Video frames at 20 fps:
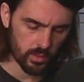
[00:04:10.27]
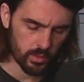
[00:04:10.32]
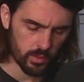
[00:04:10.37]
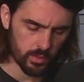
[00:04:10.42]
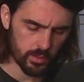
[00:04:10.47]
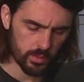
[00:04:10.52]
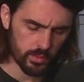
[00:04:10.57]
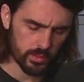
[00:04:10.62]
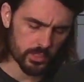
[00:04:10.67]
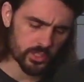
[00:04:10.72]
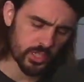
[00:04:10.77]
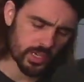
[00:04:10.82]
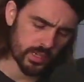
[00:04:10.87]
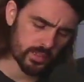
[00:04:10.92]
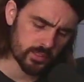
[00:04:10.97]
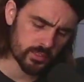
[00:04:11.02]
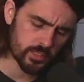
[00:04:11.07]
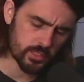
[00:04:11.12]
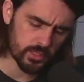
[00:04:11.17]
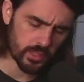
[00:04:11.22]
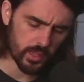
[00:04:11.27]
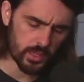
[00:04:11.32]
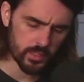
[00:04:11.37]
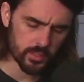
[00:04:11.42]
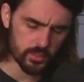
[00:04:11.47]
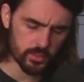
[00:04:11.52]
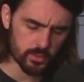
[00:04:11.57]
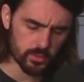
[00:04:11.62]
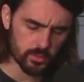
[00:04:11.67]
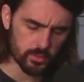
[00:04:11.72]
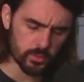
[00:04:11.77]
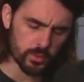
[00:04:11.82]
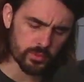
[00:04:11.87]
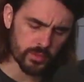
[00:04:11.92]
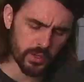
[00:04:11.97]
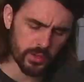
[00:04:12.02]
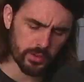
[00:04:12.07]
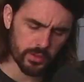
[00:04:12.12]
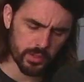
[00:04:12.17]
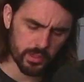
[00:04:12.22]
The child's thoughts were
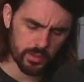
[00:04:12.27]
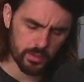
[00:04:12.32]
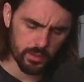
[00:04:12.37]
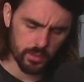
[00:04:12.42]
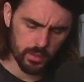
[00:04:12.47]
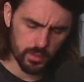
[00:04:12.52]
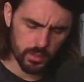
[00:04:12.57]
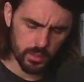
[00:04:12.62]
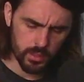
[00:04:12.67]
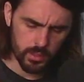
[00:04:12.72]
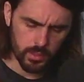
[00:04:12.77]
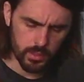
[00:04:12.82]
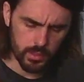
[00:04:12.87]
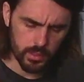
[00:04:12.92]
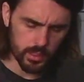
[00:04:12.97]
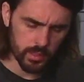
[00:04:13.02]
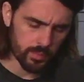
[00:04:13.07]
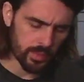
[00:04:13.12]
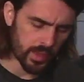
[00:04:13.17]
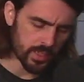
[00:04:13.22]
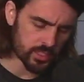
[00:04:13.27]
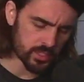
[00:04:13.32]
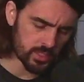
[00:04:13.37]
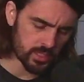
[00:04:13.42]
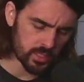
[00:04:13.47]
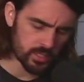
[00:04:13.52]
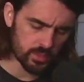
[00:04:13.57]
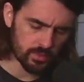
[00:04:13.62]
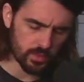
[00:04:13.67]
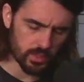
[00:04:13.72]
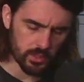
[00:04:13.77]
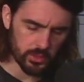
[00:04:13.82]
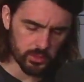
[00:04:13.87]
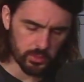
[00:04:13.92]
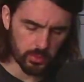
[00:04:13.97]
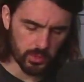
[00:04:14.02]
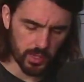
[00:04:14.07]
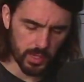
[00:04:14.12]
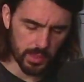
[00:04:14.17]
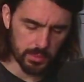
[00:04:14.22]
varied. He imagined that his father
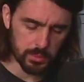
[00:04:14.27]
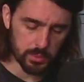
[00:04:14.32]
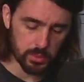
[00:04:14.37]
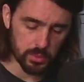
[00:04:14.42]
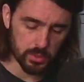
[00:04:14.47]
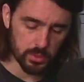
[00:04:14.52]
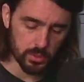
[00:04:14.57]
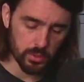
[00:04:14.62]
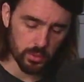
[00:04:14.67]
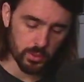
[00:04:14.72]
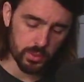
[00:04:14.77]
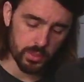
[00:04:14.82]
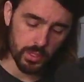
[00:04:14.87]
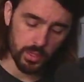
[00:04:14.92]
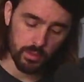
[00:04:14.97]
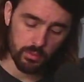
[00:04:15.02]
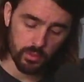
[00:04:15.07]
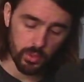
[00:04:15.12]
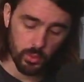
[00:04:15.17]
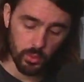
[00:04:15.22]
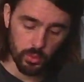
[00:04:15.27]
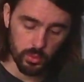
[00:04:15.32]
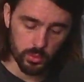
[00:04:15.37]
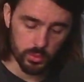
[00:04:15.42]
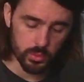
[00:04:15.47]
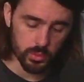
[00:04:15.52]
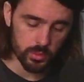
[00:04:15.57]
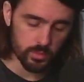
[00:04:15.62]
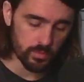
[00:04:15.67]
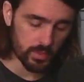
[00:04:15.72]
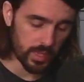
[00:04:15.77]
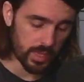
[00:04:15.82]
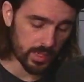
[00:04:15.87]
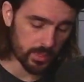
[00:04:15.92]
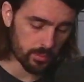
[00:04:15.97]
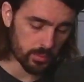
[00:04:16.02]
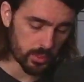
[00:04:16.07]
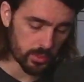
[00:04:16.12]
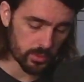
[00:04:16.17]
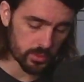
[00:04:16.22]
perhaps was going to have the orders of
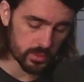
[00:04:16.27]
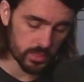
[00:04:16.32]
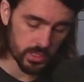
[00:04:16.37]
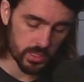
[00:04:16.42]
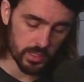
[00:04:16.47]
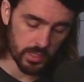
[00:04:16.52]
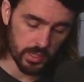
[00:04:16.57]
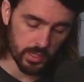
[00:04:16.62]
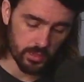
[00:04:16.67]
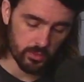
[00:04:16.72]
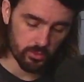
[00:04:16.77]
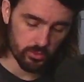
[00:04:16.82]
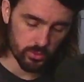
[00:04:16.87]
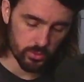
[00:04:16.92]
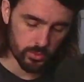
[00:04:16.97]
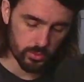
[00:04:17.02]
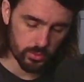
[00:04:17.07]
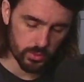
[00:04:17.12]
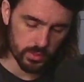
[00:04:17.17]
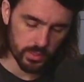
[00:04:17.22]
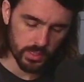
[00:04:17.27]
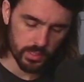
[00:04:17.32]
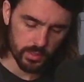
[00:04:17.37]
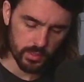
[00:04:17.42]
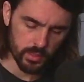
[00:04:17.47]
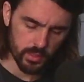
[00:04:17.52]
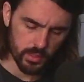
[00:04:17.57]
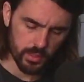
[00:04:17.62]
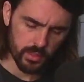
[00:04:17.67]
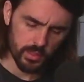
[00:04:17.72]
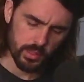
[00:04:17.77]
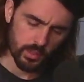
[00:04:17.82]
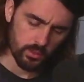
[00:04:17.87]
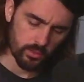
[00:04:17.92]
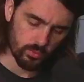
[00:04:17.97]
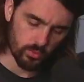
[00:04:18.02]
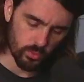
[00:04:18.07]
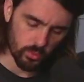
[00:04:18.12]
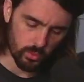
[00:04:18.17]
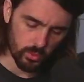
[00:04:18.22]
Vladimir and St. Andrew, and that,
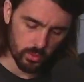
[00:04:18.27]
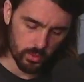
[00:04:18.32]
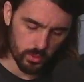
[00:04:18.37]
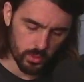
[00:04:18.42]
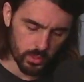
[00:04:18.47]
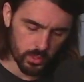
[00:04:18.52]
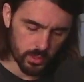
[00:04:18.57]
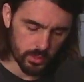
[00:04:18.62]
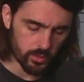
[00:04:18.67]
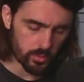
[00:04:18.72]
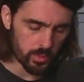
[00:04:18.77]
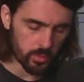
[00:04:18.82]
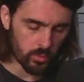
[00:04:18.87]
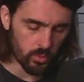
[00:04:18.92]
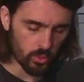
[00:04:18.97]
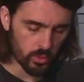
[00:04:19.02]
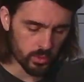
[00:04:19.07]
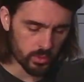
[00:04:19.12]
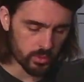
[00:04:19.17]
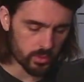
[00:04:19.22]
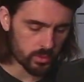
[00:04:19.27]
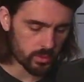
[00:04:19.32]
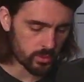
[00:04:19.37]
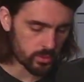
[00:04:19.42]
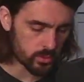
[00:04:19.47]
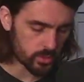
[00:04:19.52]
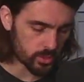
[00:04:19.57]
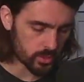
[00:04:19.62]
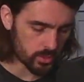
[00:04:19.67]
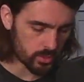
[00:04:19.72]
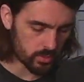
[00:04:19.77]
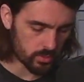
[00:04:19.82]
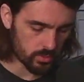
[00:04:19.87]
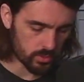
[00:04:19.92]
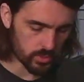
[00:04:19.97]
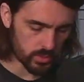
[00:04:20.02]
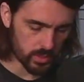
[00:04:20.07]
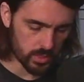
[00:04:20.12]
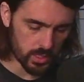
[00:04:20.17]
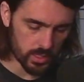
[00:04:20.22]
therefore, he would be more indulgent for
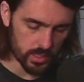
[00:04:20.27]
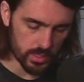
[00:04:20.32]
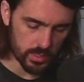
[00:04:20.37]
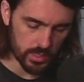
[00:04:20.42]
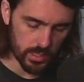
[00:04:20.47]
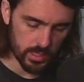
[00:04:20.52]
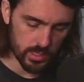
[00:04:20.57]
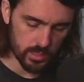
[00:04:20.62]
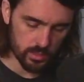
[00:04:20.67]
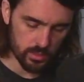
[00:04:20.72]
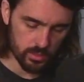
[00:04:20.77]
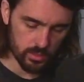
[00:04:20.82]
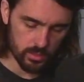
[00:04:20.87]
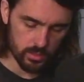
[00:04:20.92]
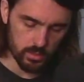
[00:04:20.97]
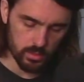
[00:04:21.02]
his day's lessons.